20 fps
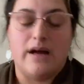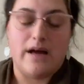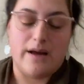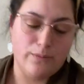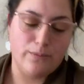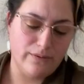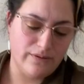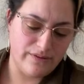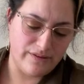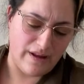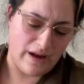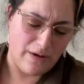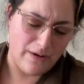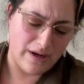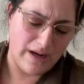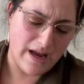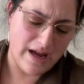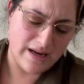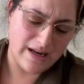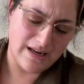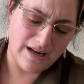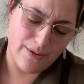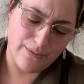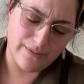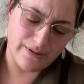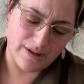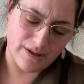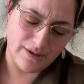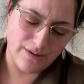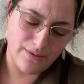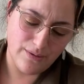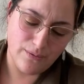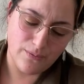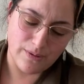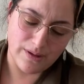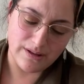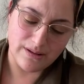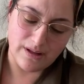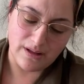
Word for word: I was staring at it and I was like, you know what?